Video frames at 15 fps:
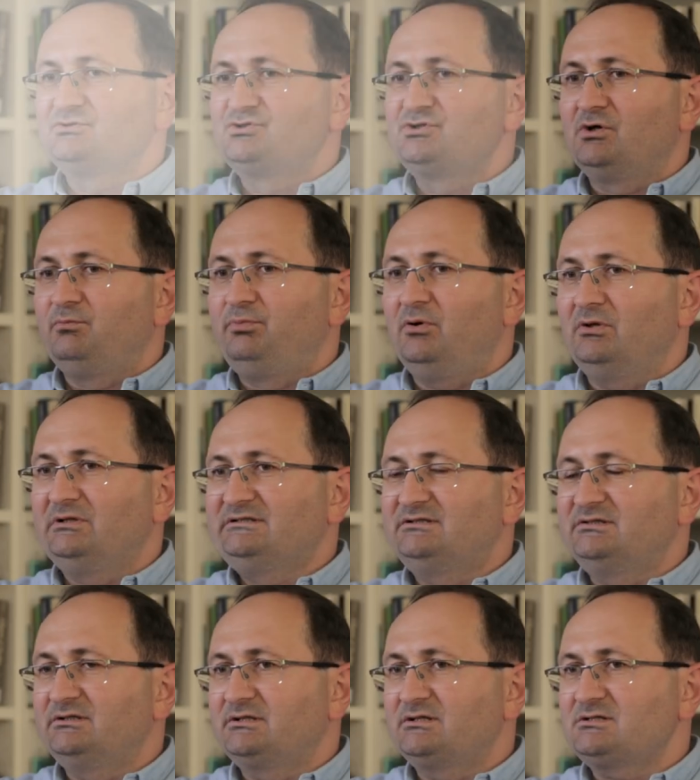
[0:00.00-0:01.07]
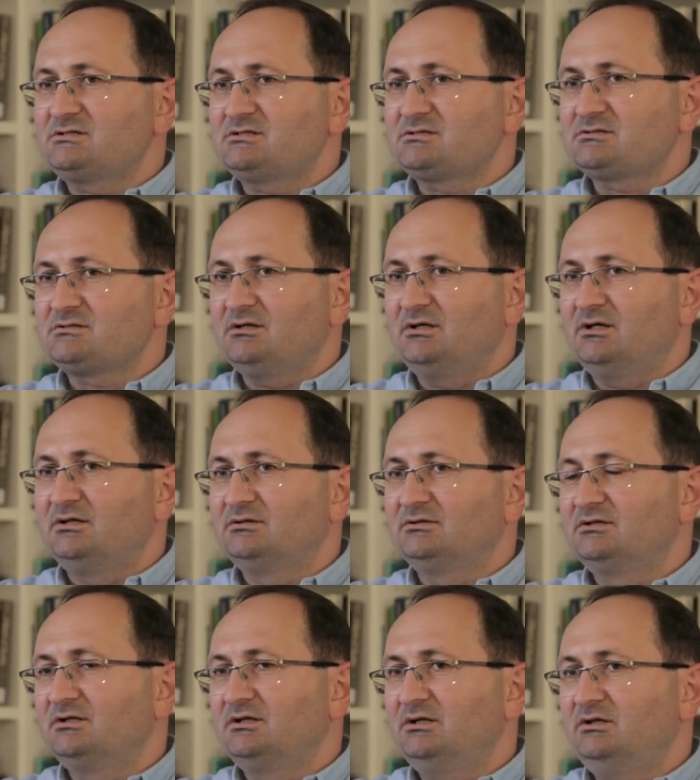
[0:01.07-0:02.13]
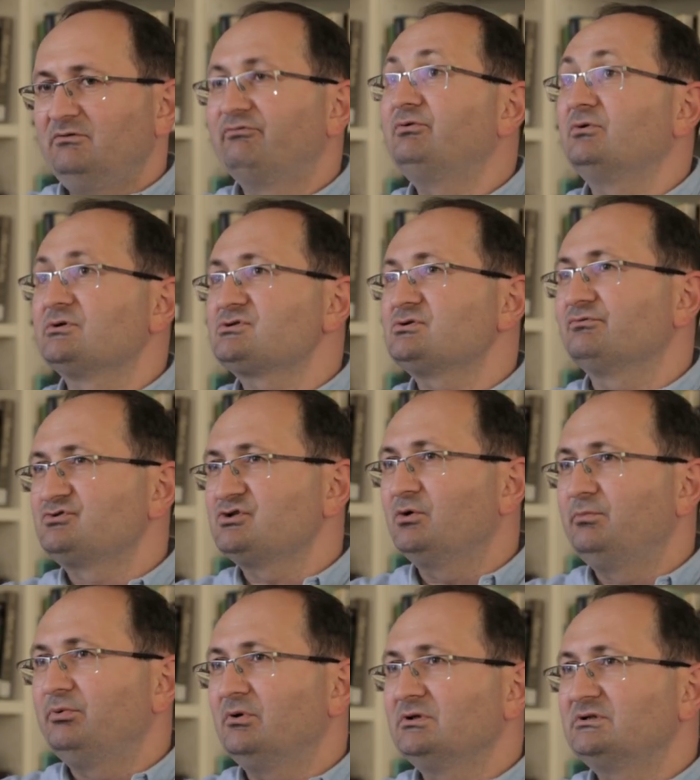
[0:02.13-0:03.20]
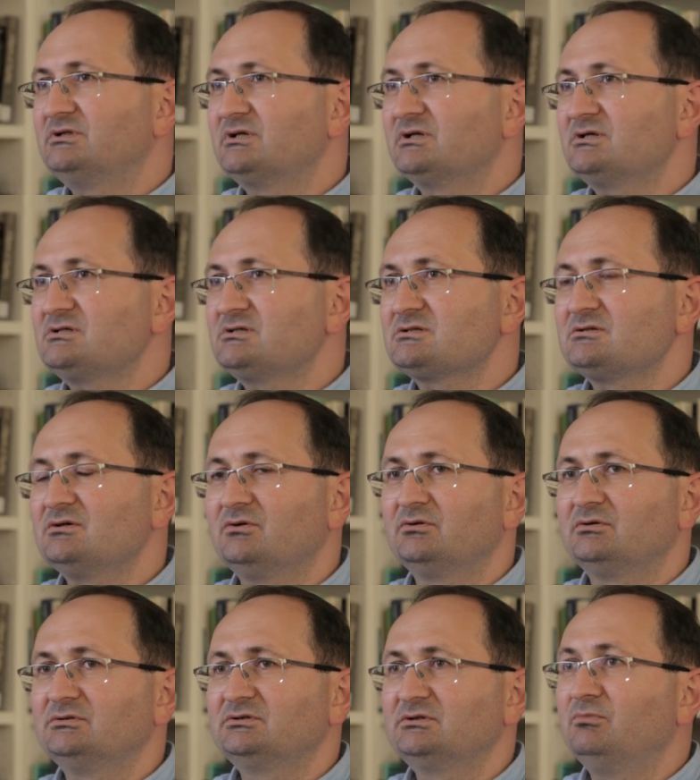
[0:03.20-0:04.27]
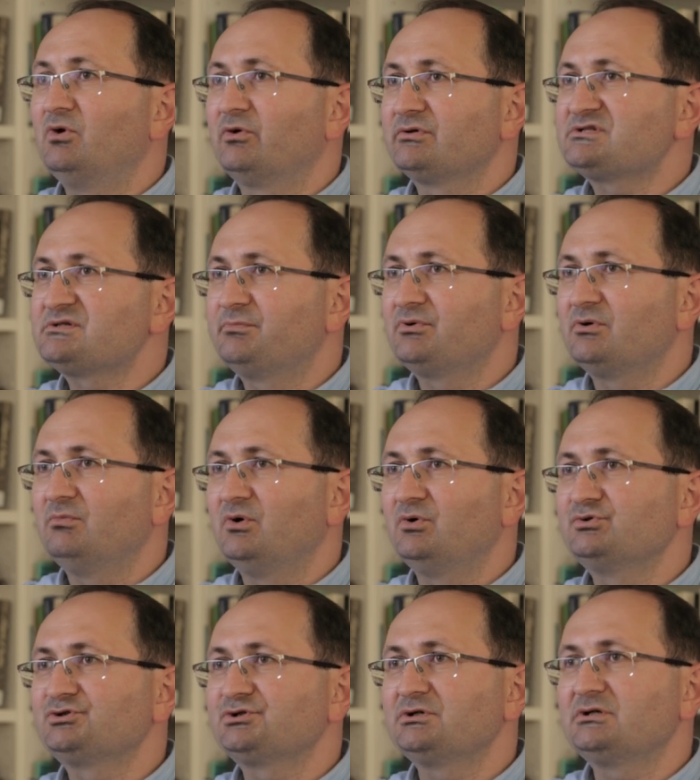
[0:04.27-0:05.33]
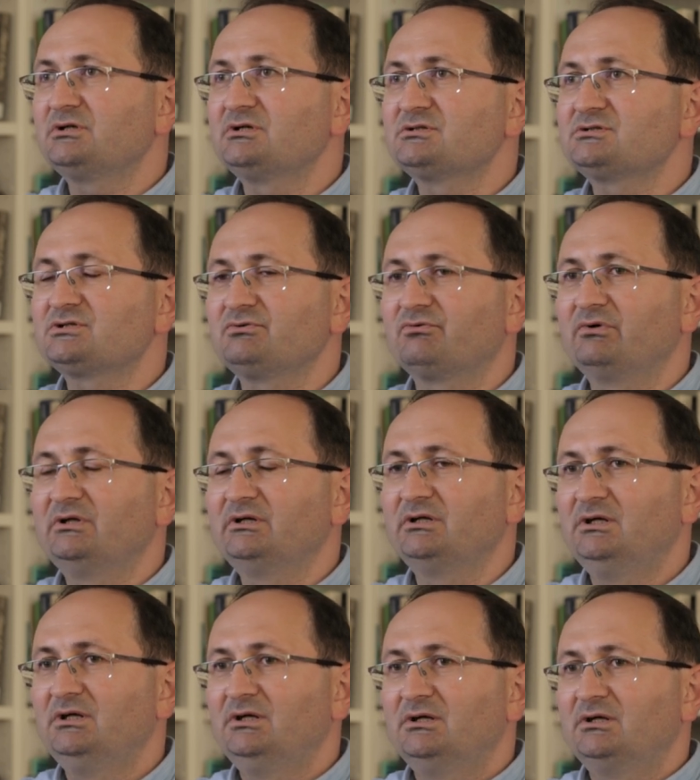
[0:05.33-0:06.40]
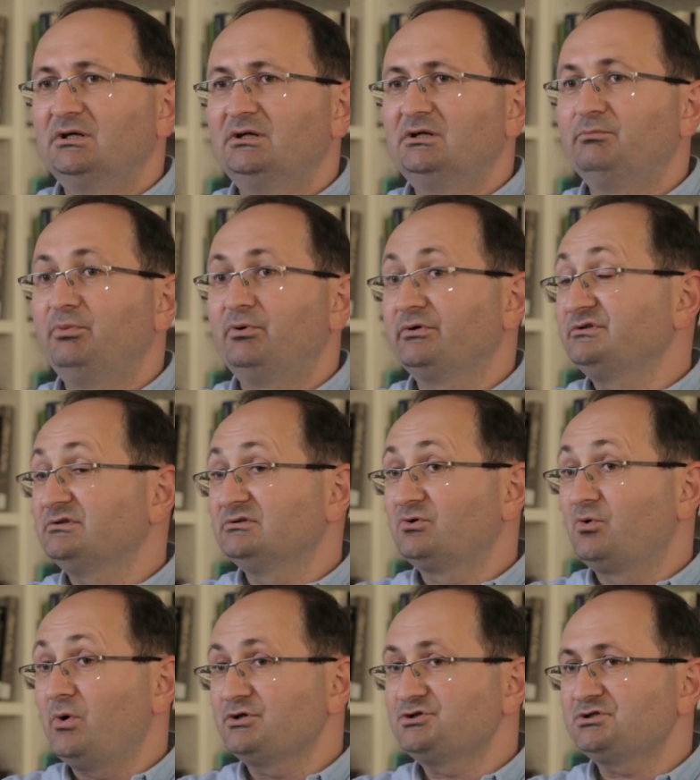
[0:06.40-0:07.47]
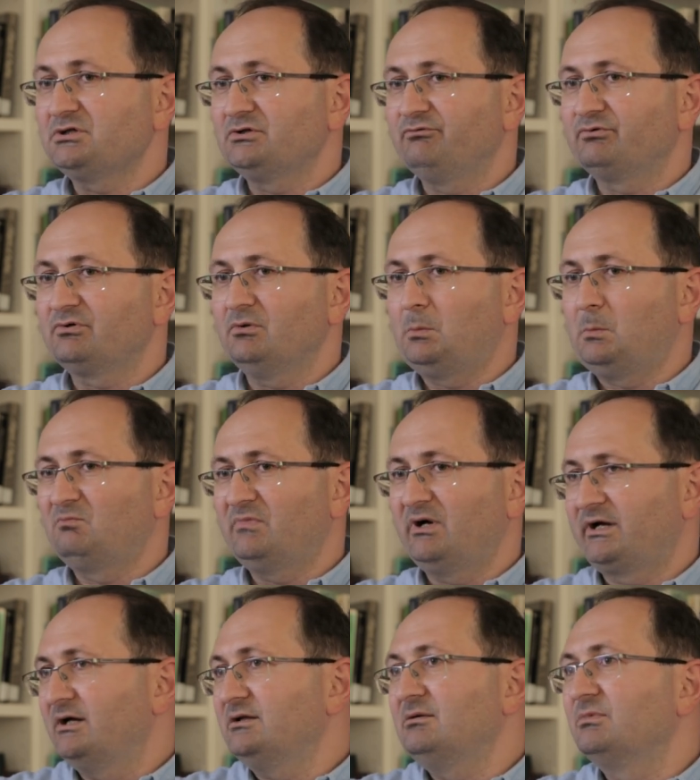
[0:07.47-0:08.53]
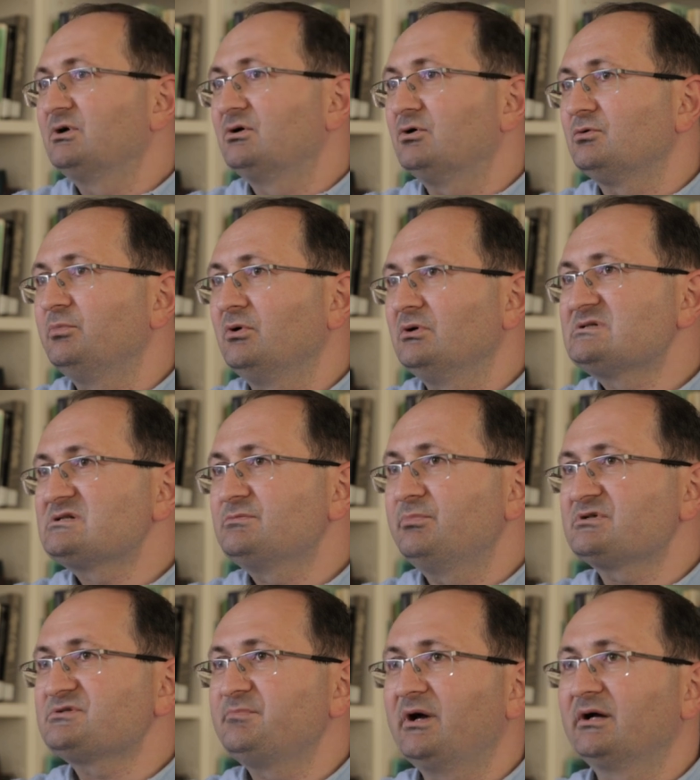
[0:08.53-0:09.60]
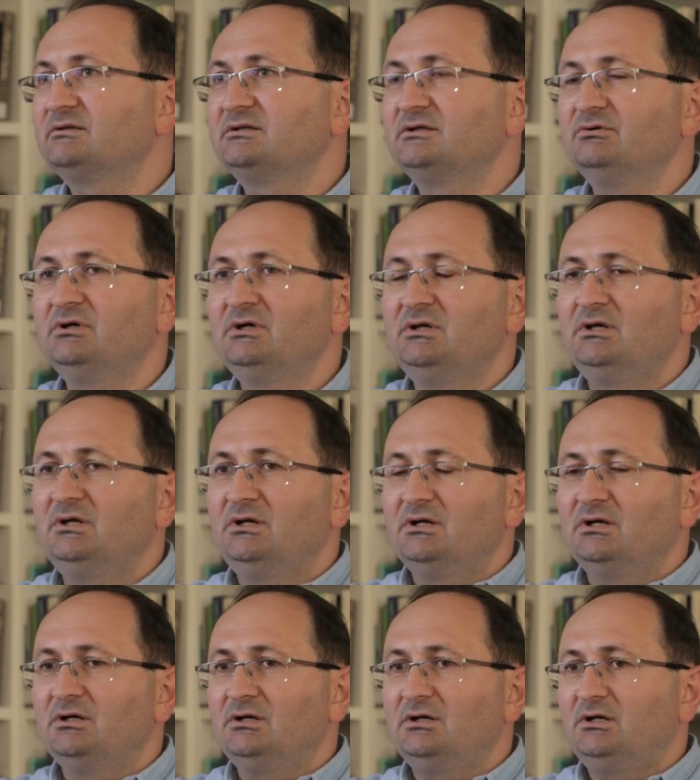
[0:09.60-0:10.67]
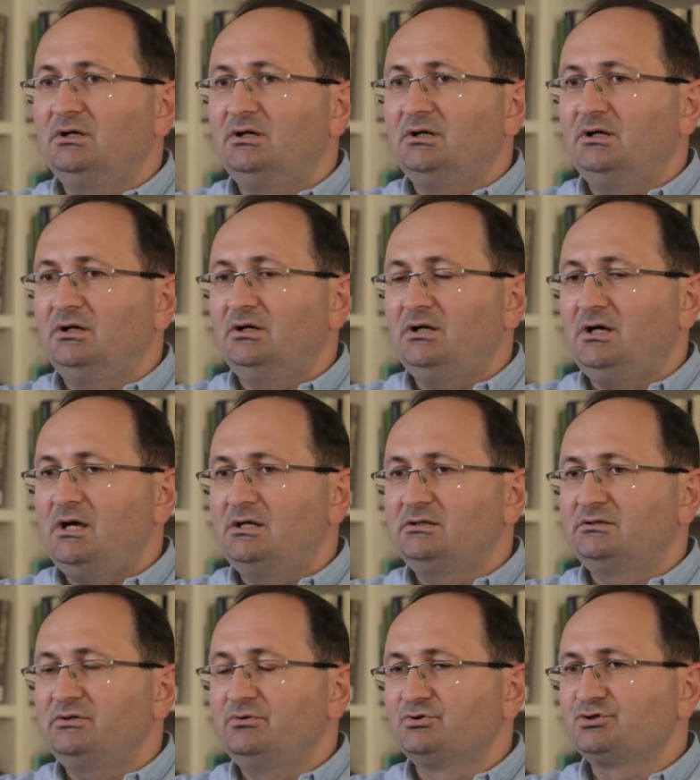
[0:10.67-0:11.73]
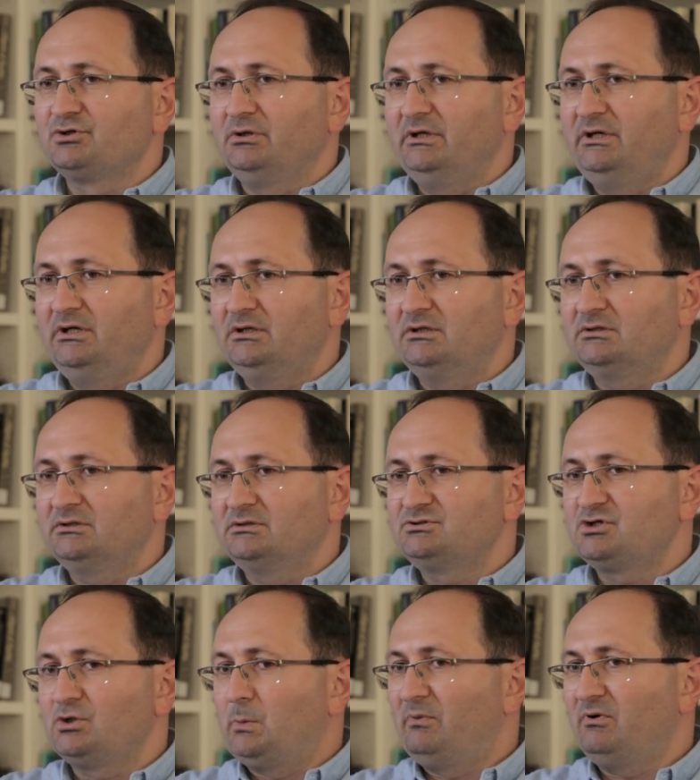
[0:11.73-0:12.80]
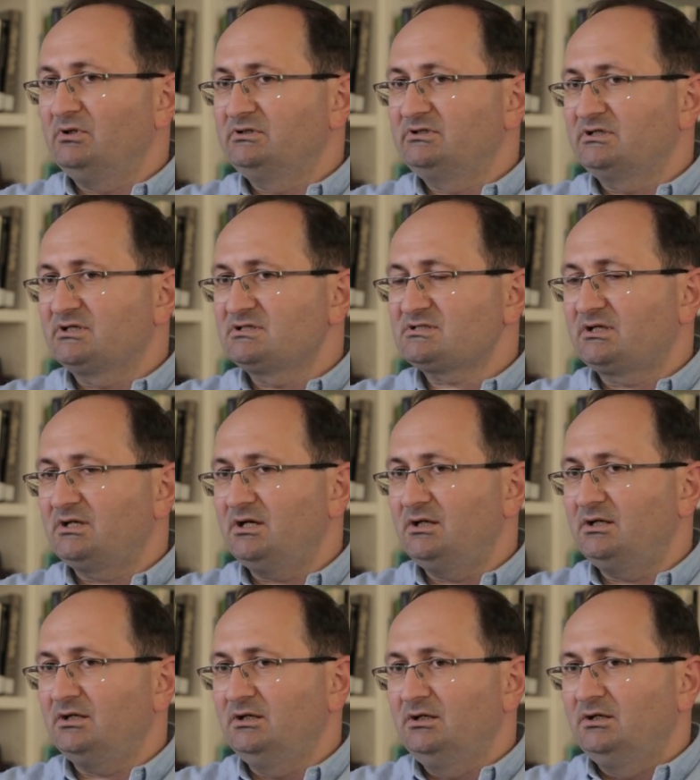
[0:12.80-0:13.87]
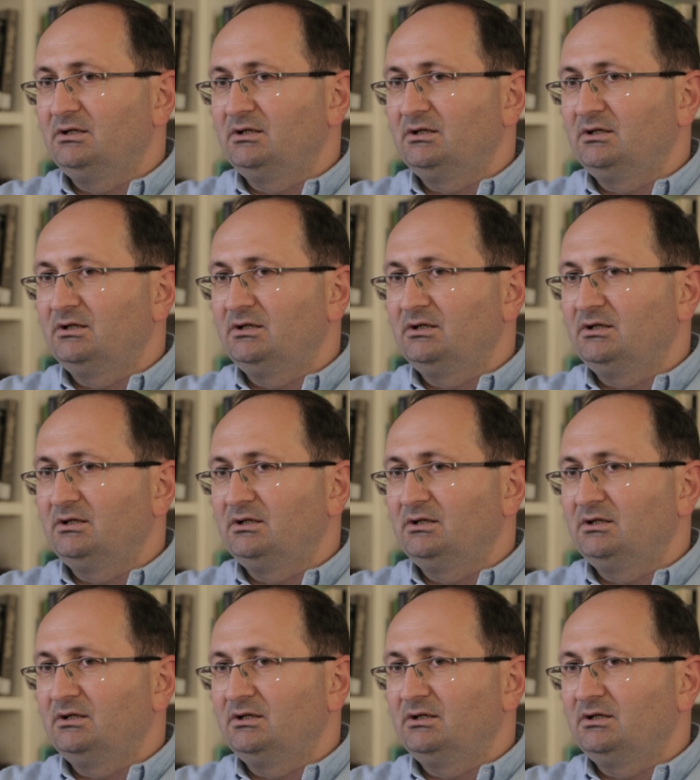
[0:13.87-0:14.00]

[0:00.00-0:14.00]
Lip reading: Geopolitics and the influence of geopolitics on democracy promotion is really an important question from academic or policy perspective. And usually geopolitics can